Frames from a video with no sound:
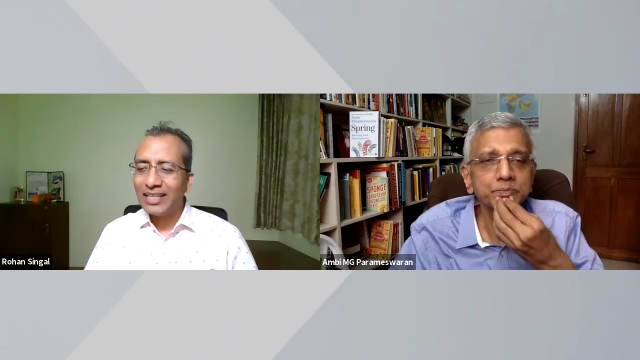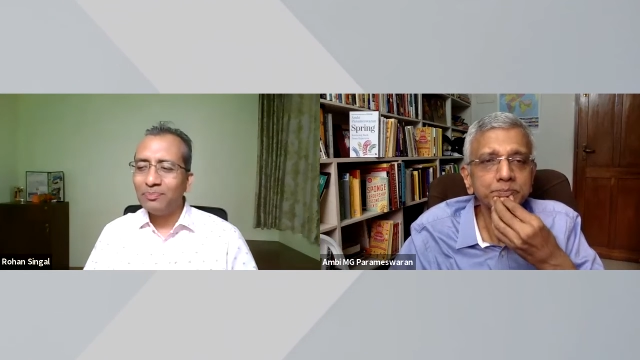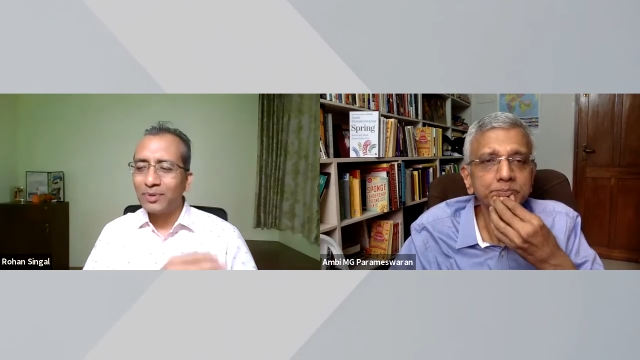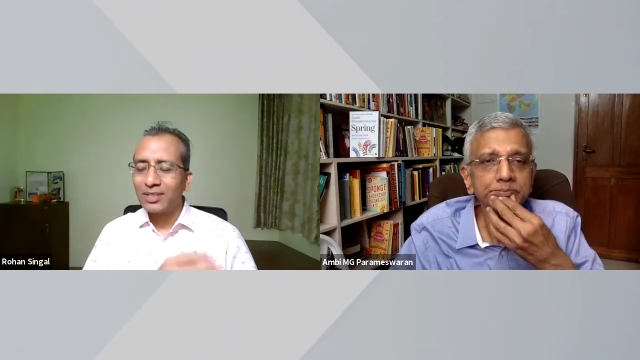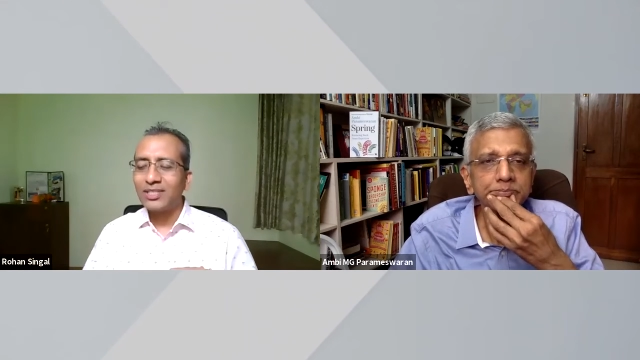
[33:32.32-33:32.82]

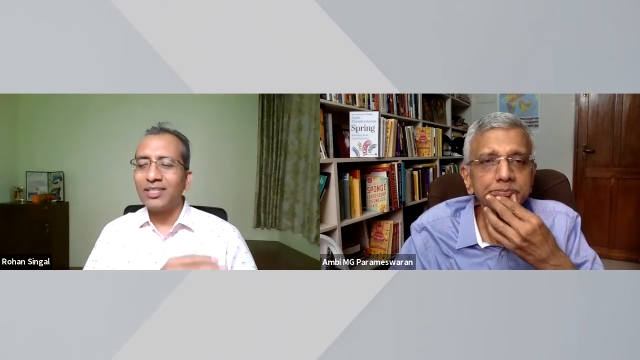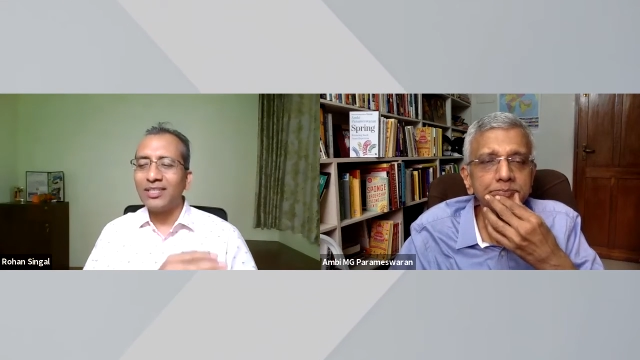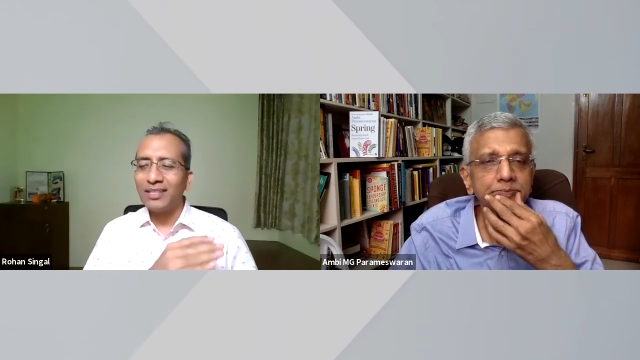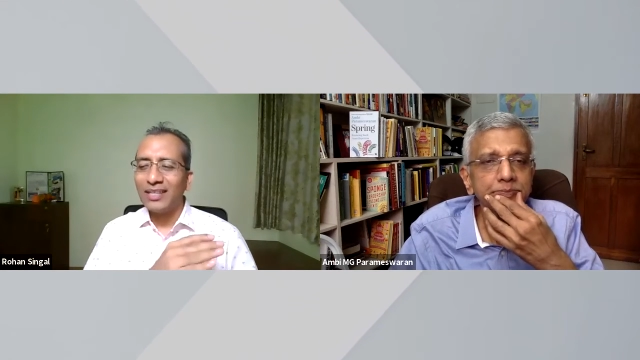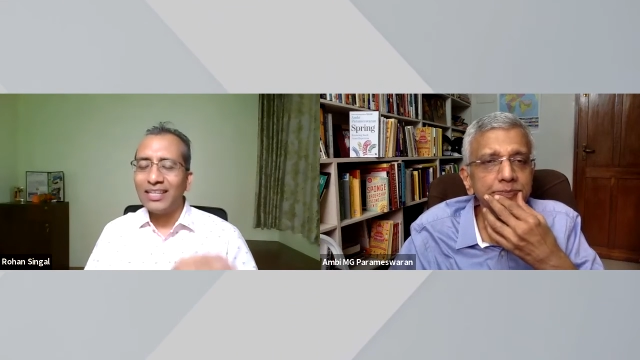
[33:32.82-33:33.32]
Speaker 1: any
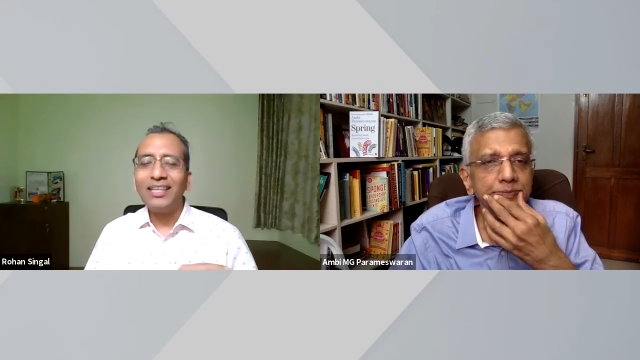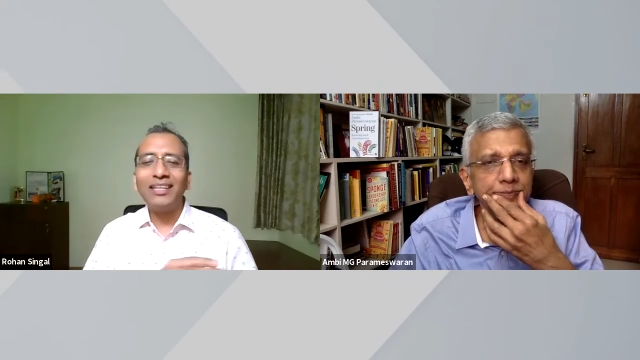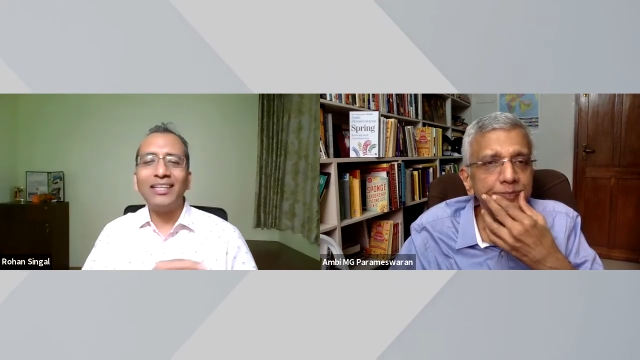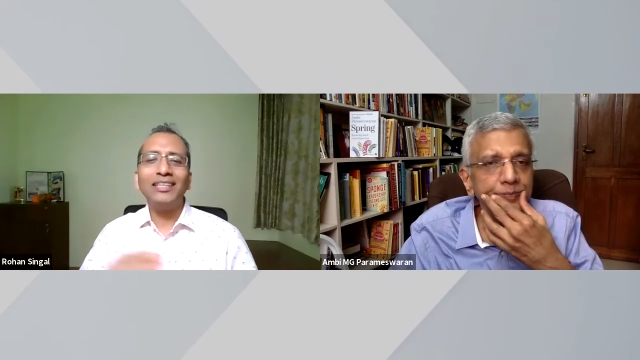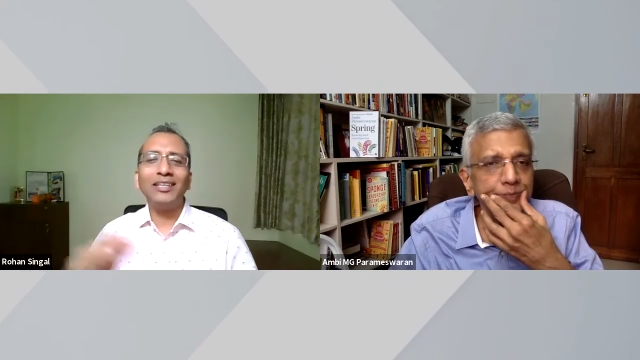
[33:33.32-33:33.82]
person
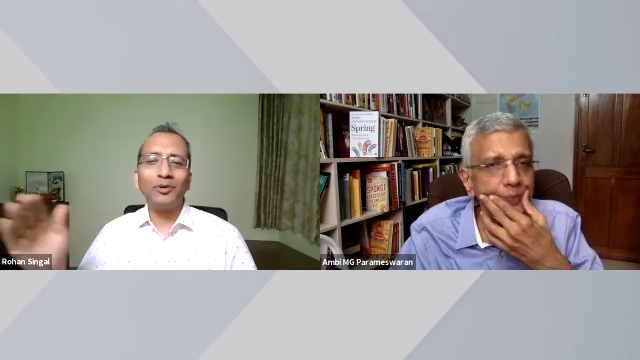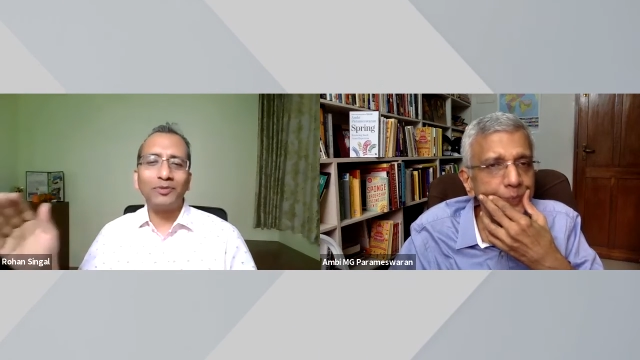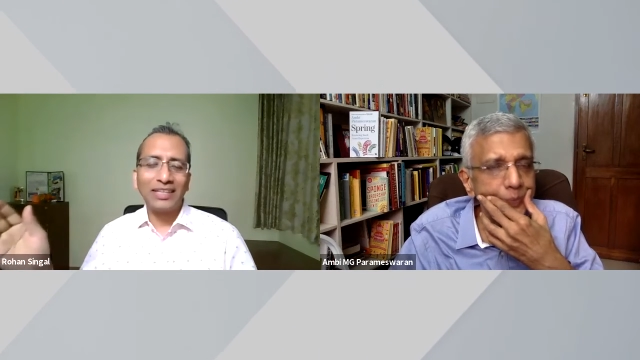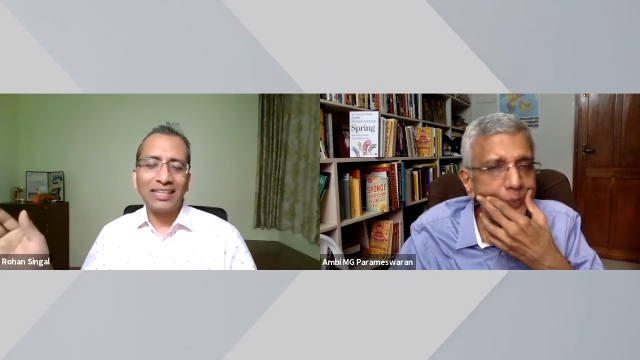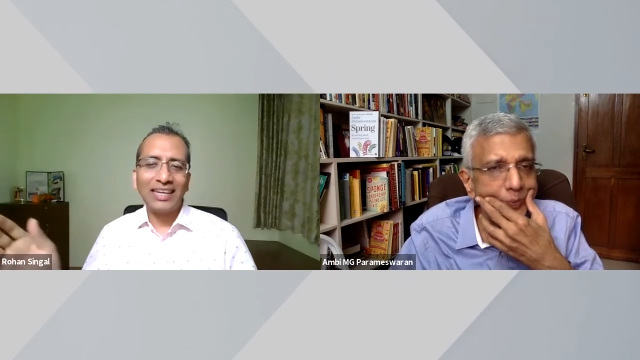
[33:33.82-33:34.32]
any leader
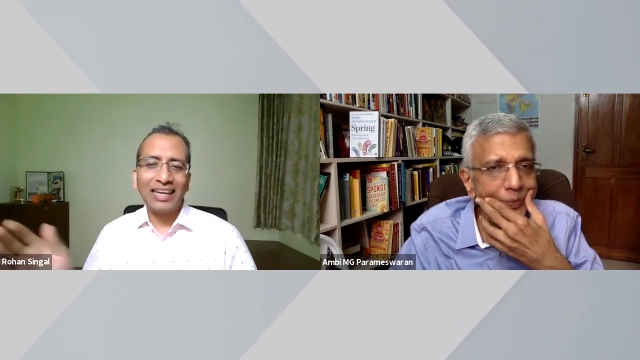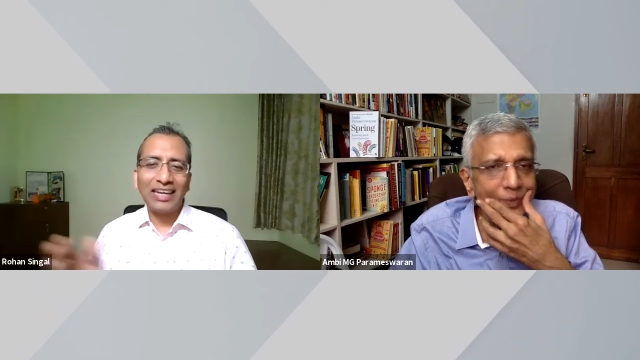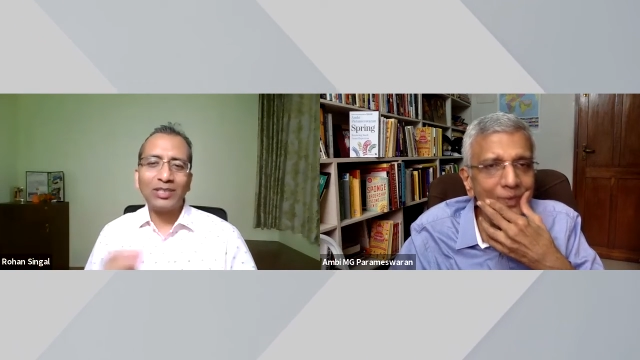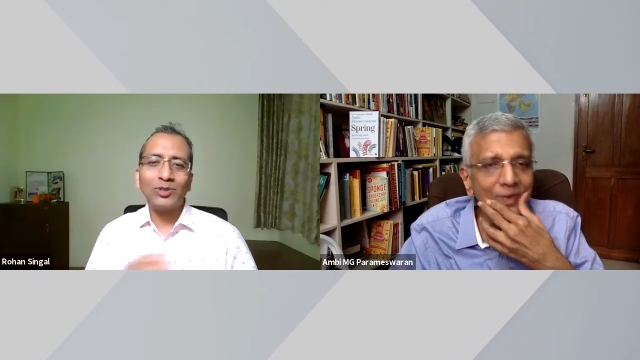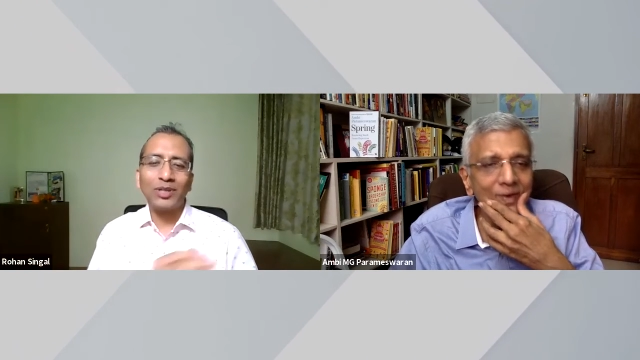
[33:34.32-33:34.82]
of any
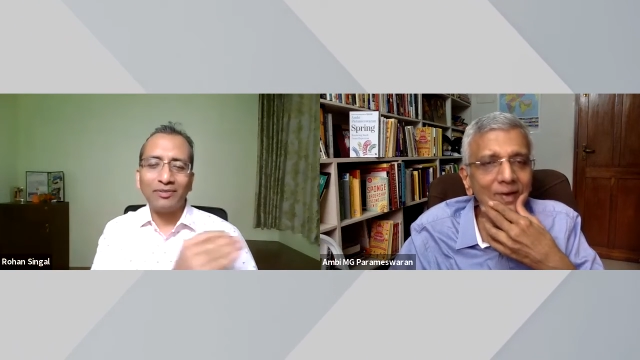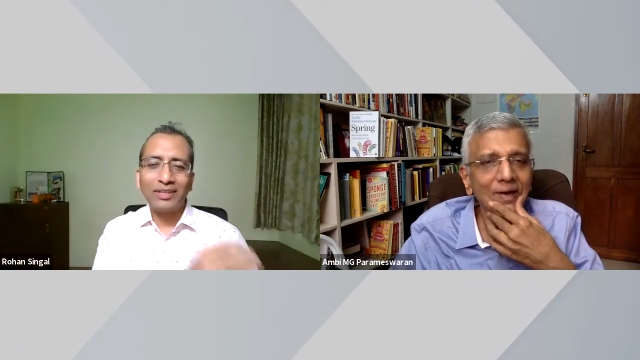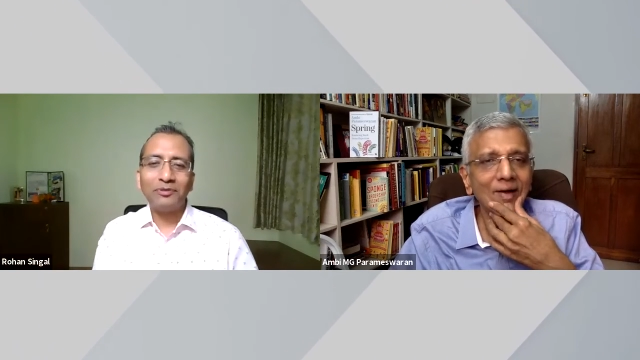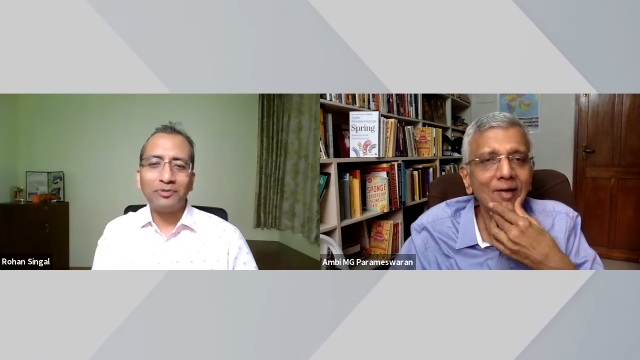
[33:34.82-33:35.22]
age or even